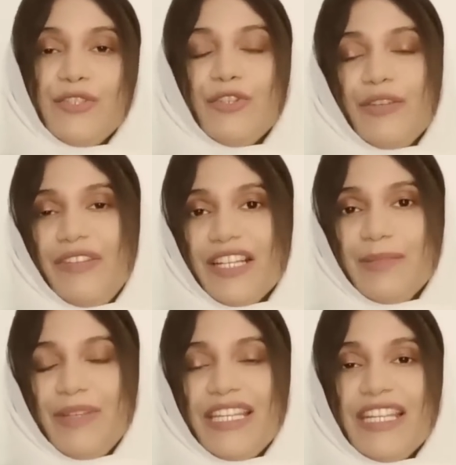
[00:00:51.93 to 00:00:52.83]
Today we are
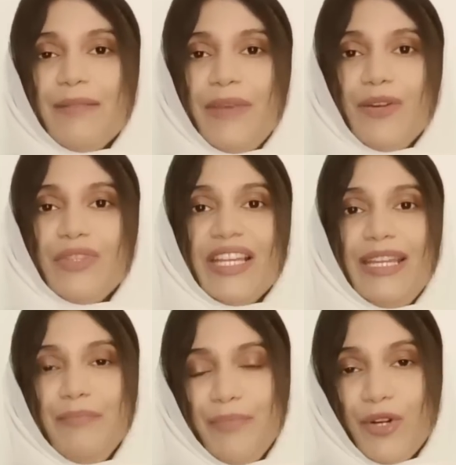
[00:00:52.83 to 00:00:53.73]
speaking about the
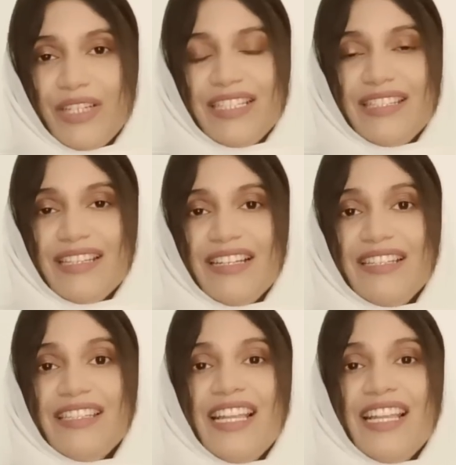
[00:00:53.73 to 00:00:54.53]
importances